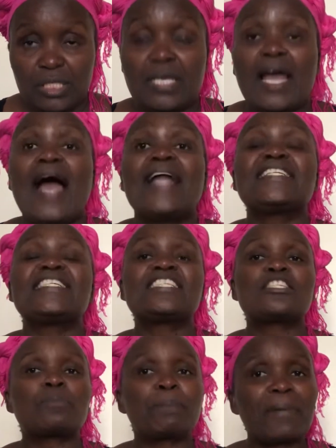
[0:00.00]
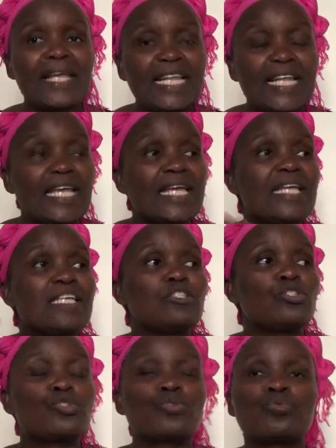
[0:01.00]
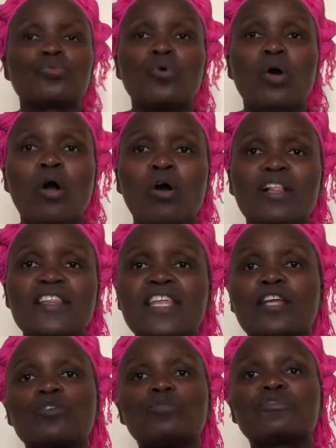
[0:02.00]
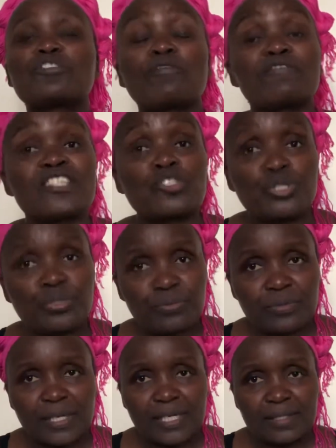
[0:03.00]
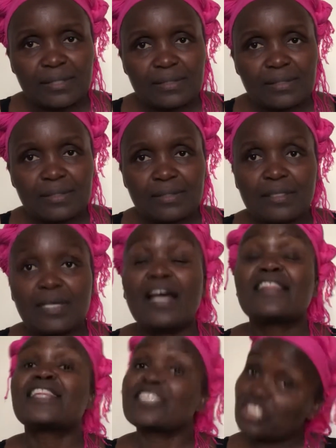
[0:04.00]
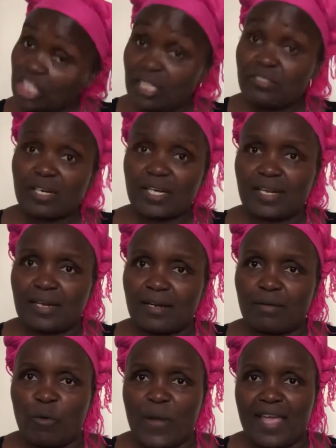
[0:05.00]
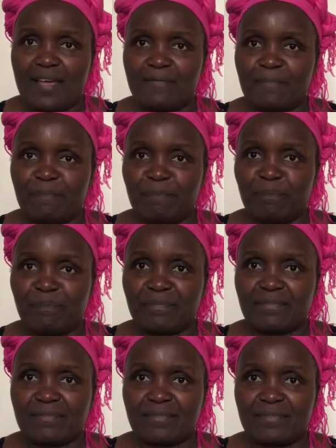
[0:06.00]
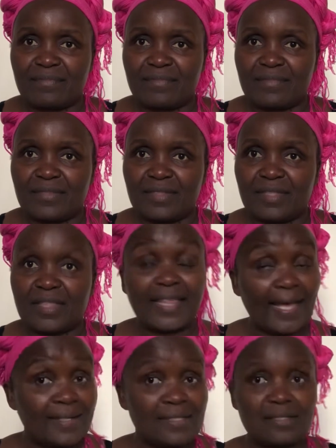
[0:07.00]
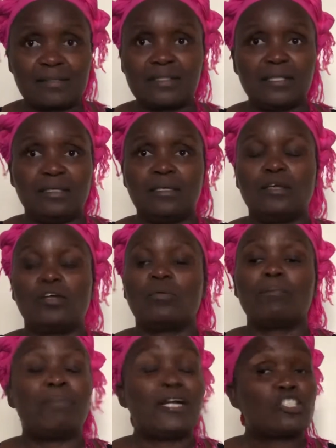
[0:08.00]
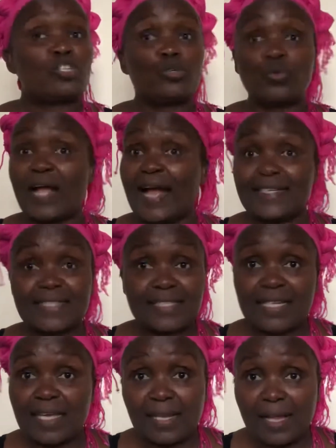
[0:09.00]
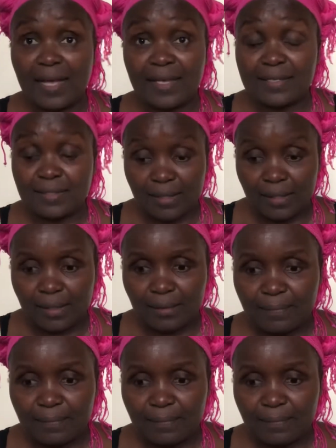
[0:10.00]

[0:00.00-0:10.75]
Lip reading: and is spilling into all the rooms of the children. The children are aware that, but you can't tell her anything.